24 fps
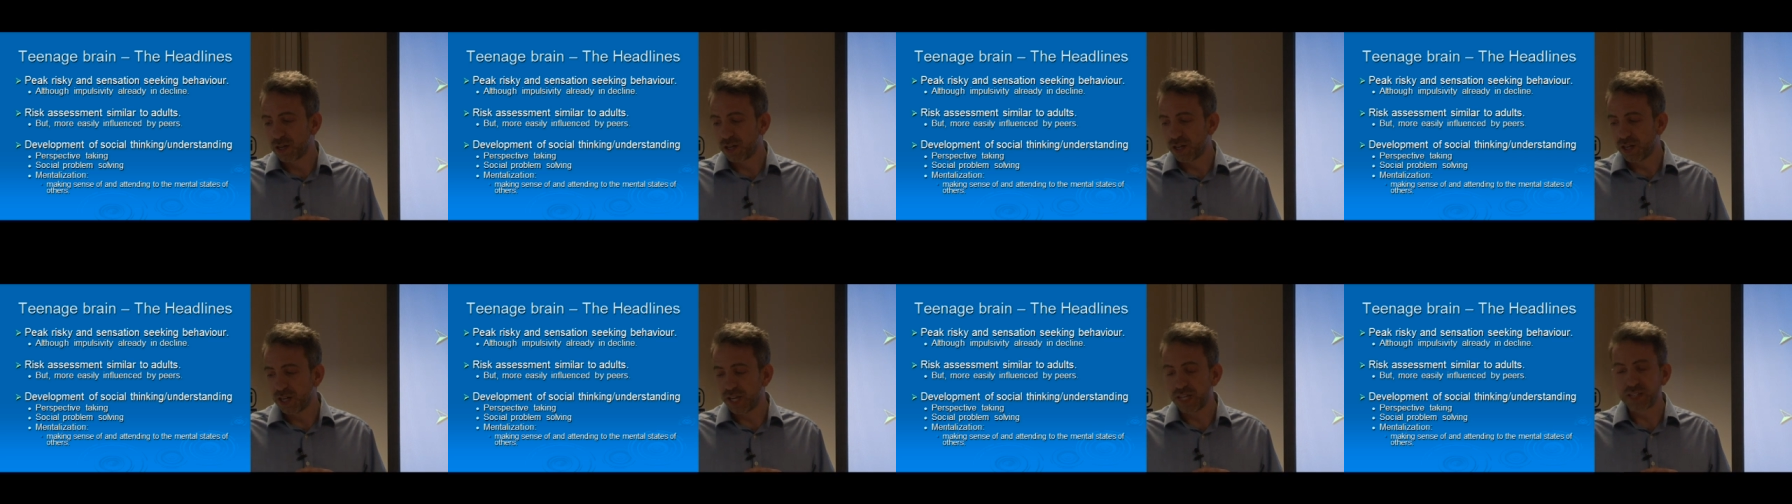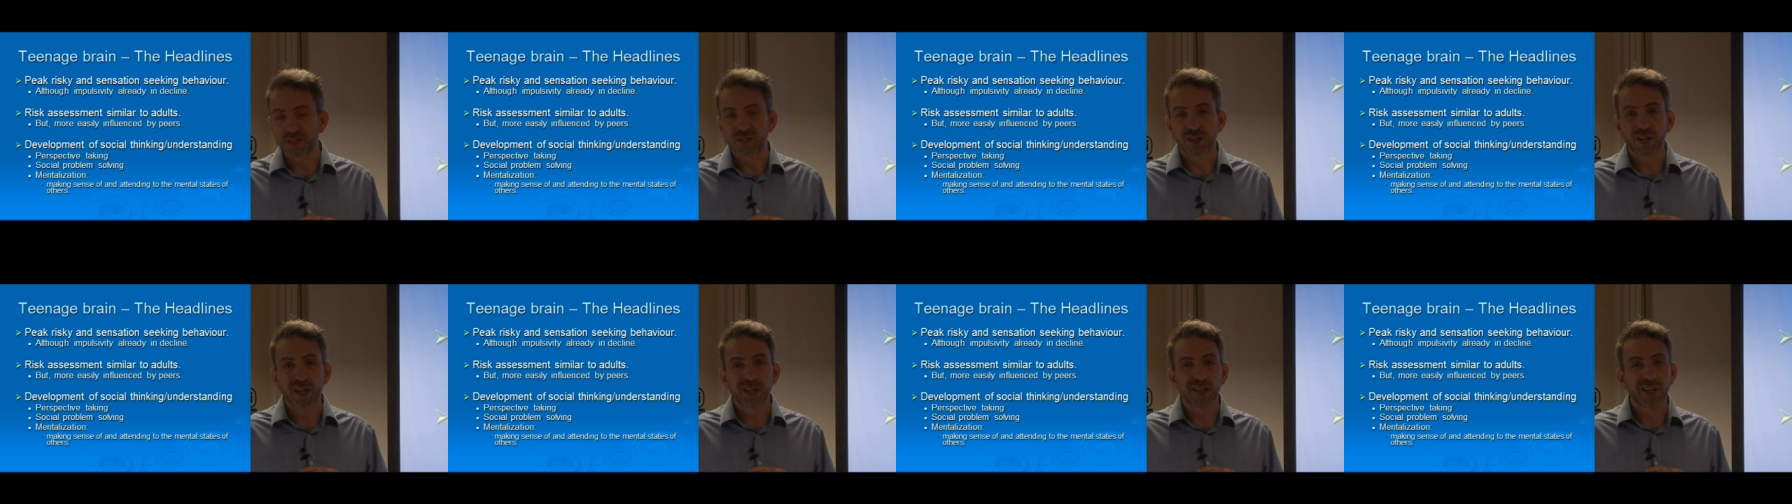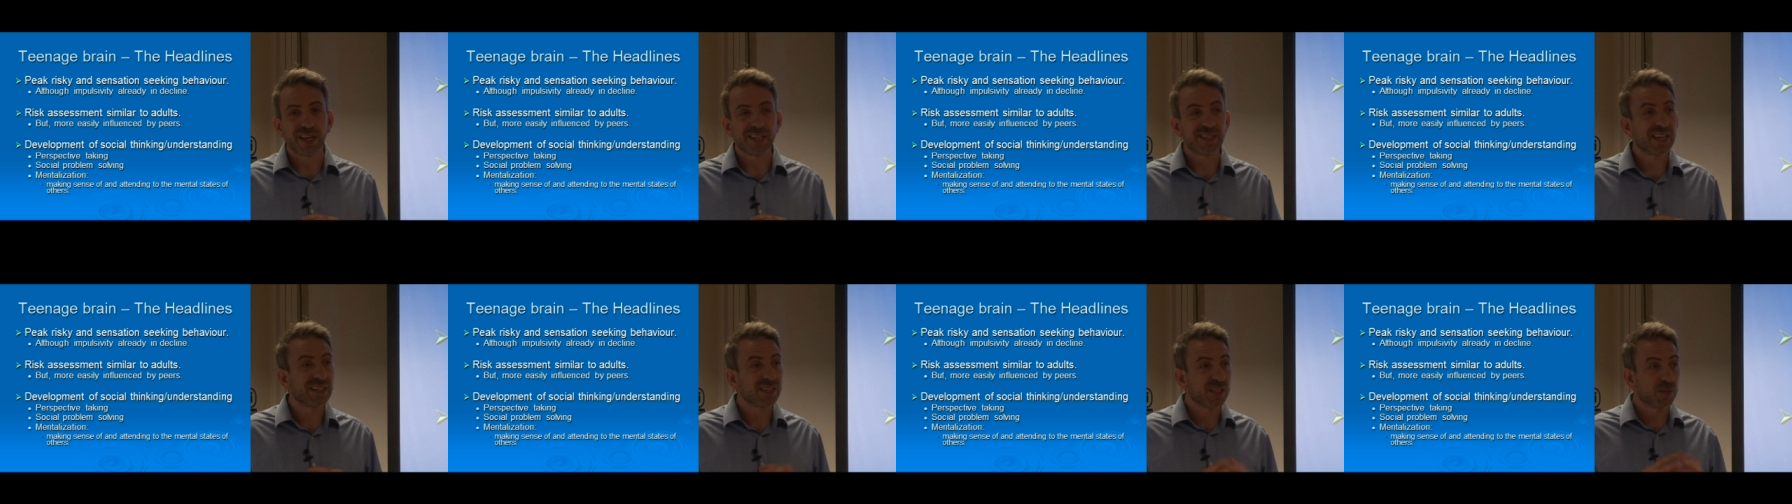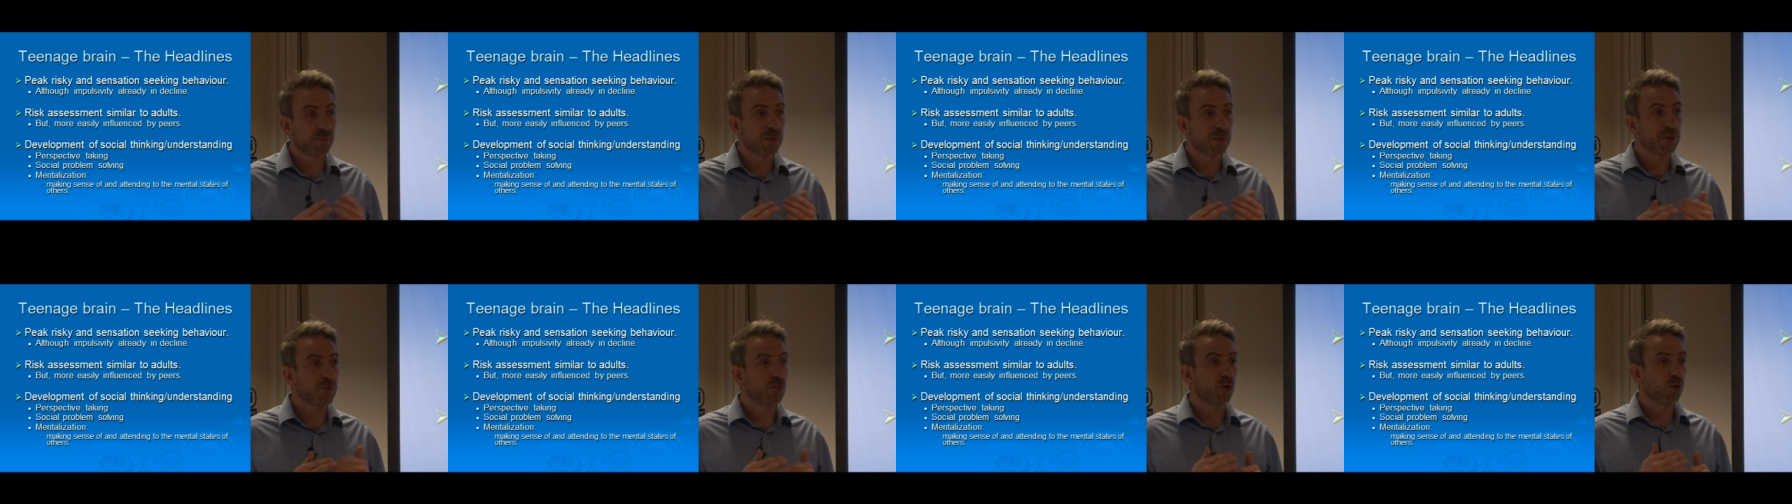is that they tend to
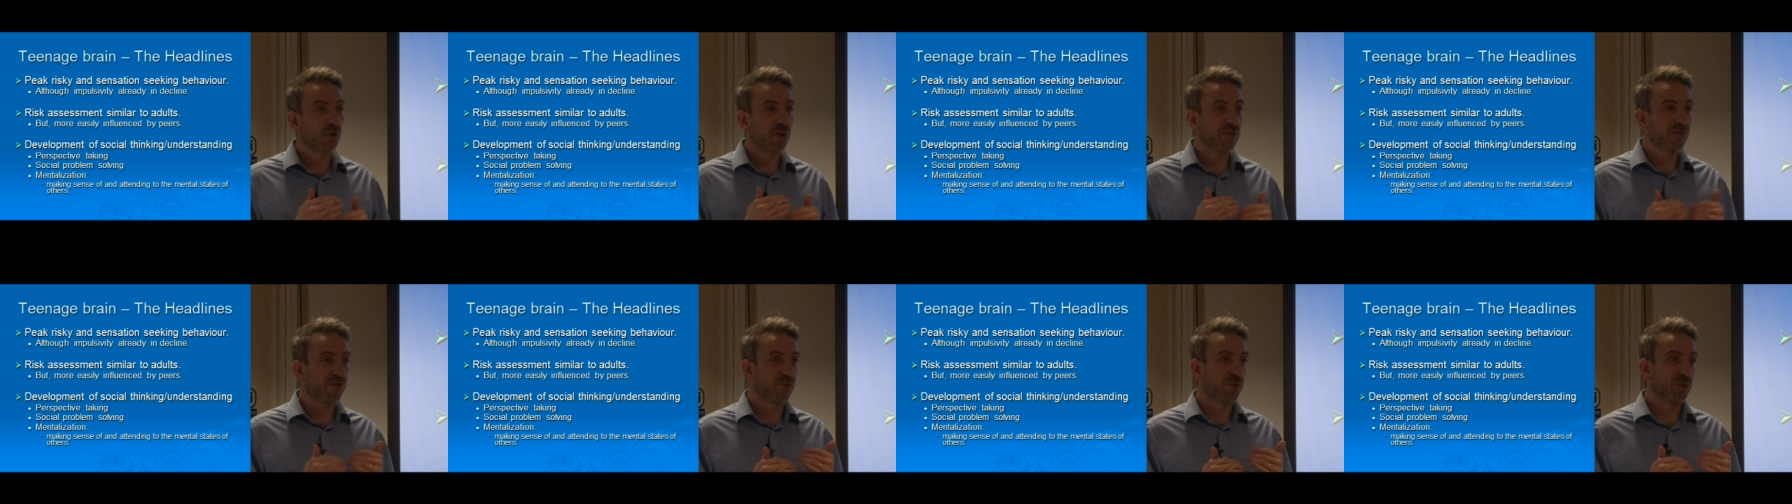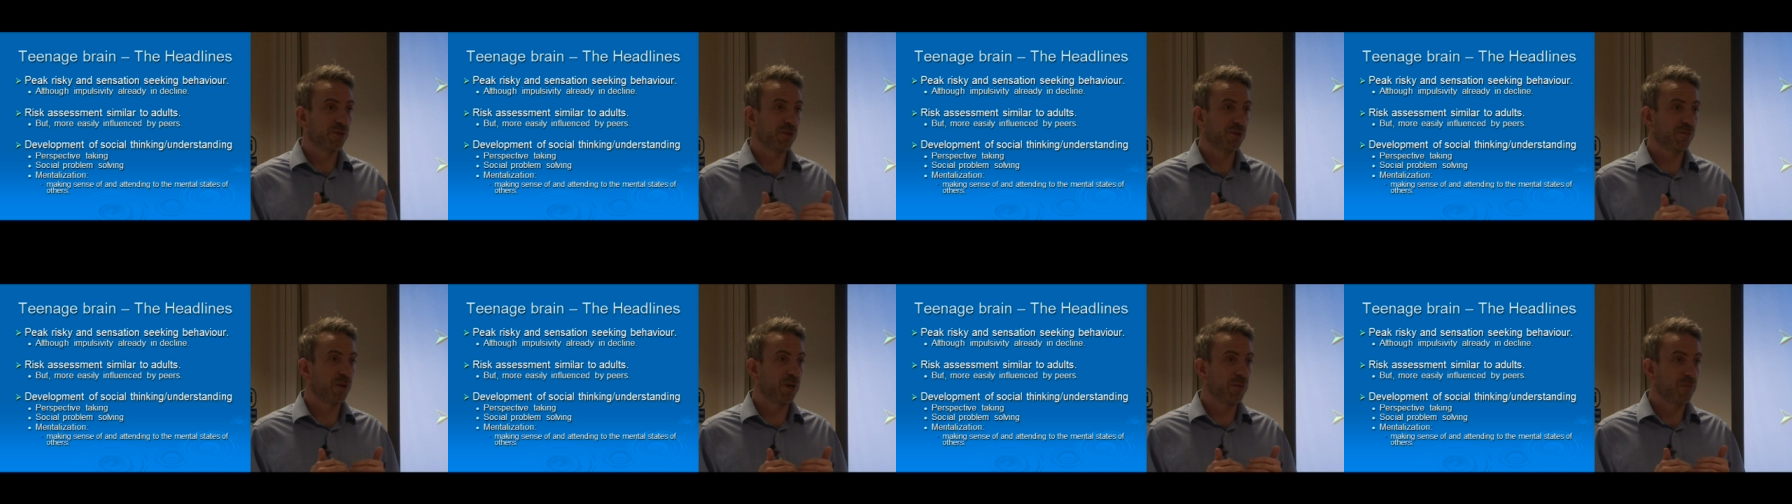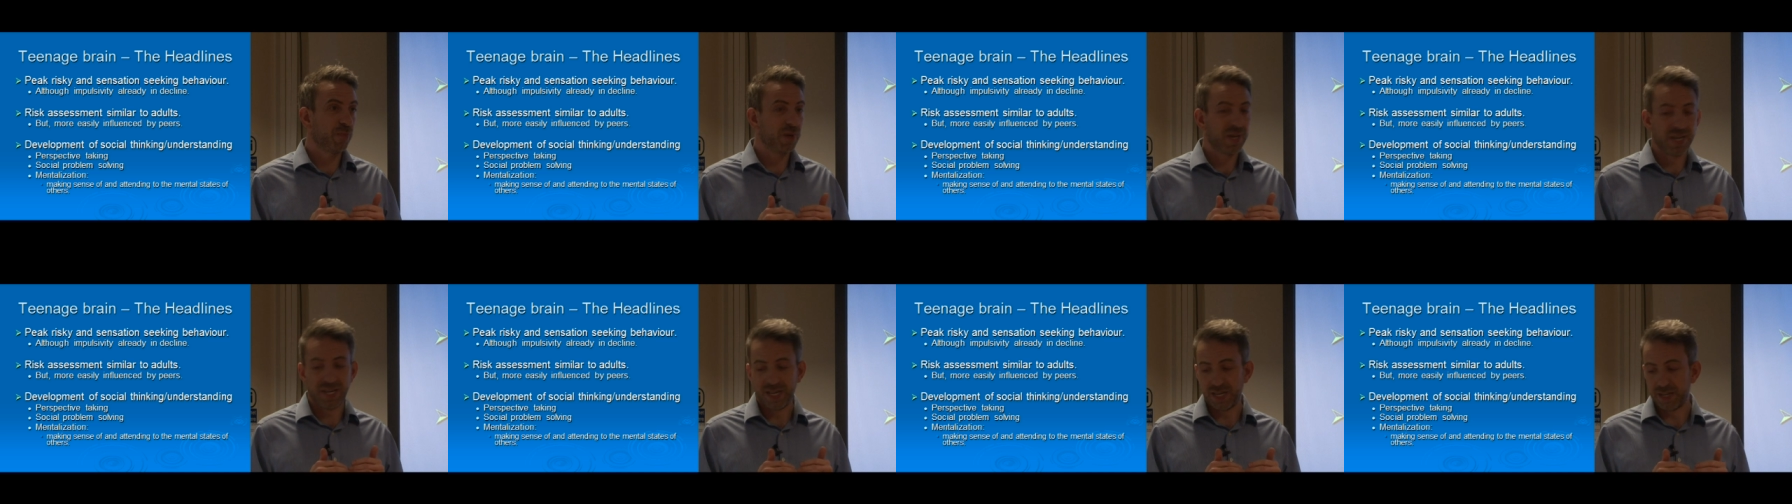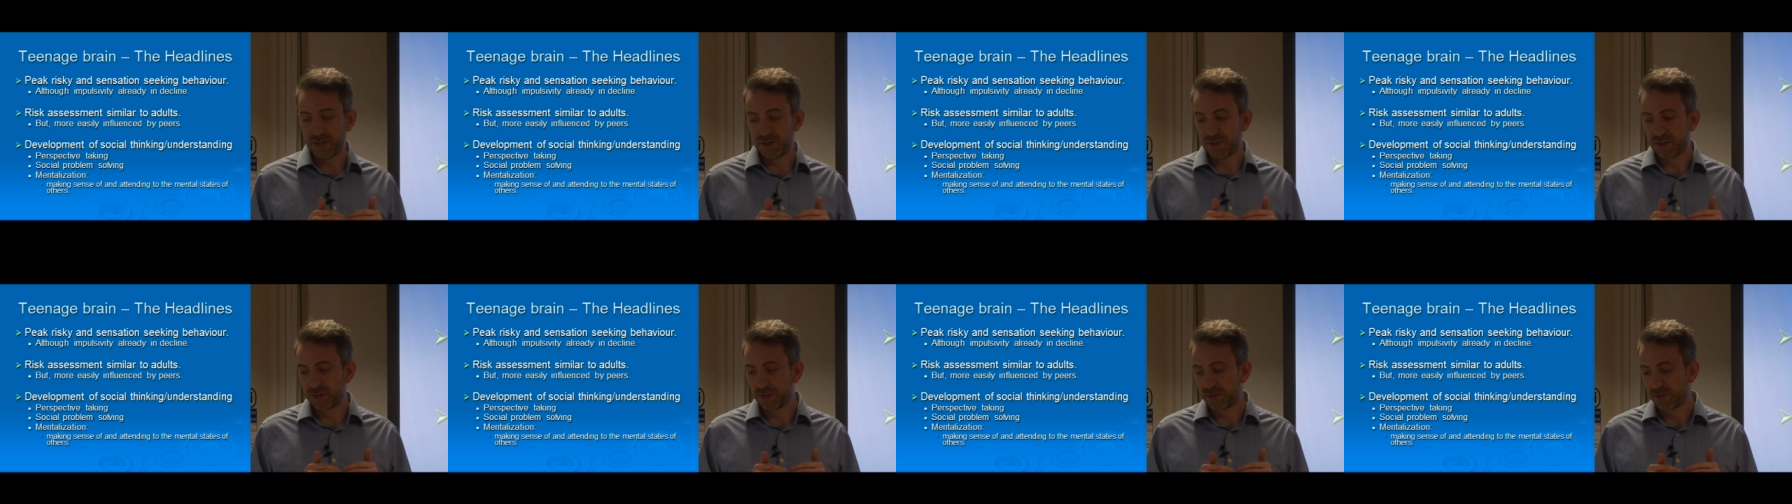be more influenced by
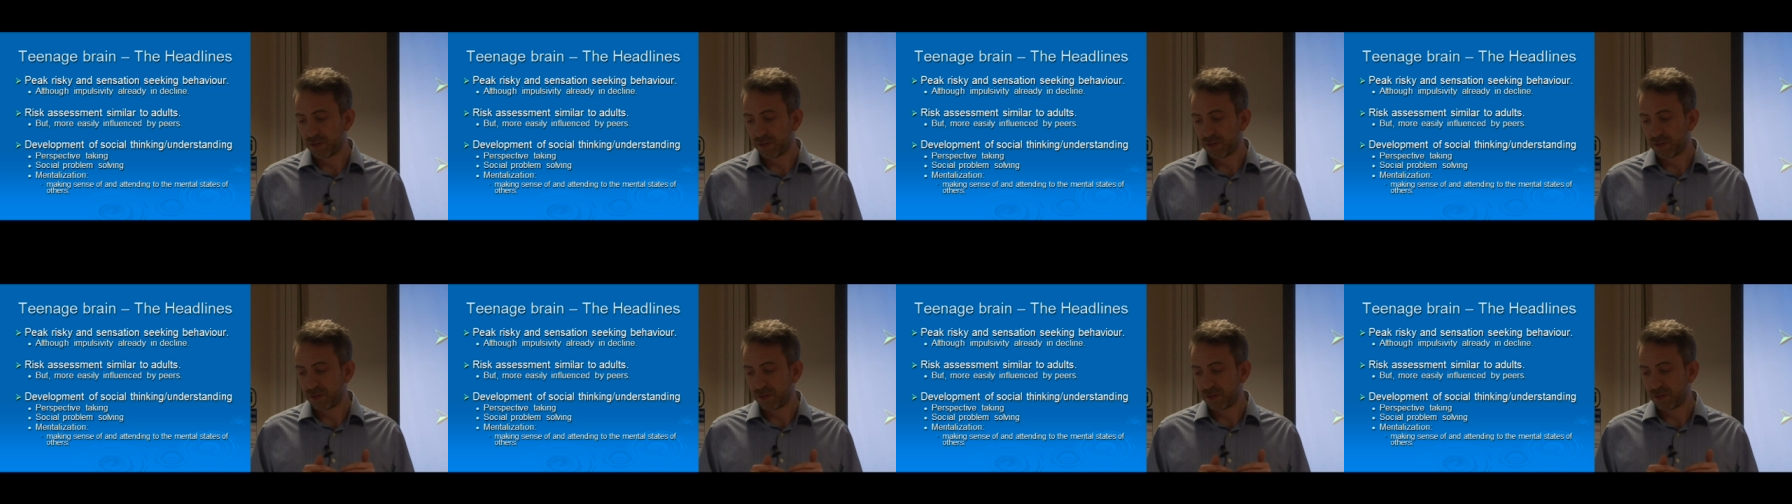peers.